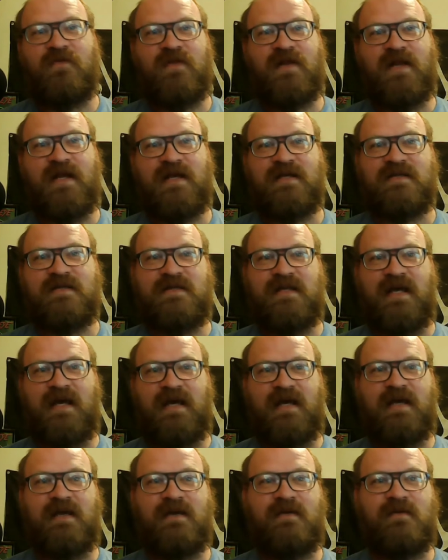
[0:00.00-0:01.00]
the next
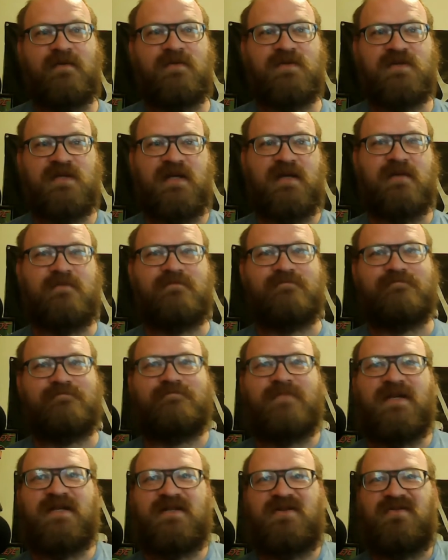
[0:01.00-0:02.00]
day, it was like
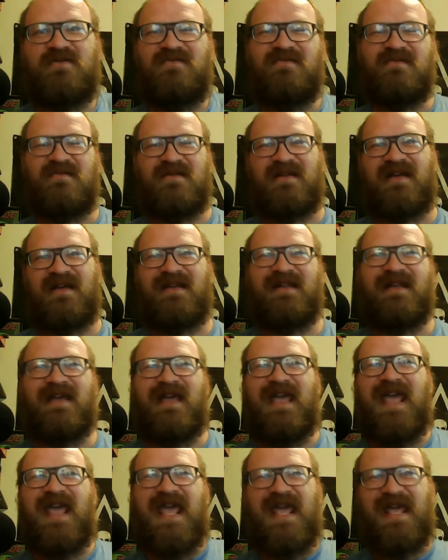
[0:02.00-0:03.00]
my shoulder kind of
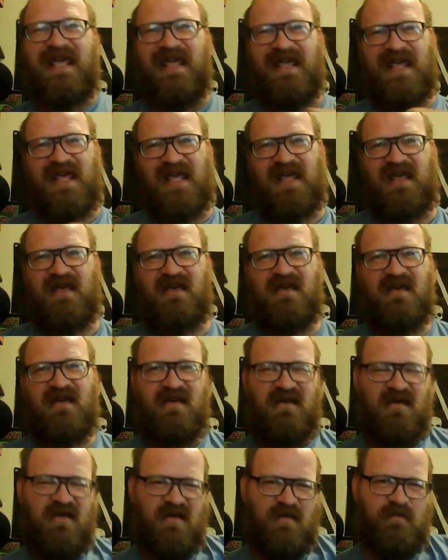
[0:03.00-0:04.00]
achy,
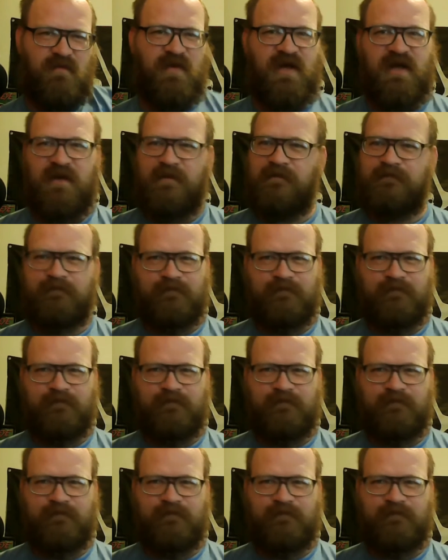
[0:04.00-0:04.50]
but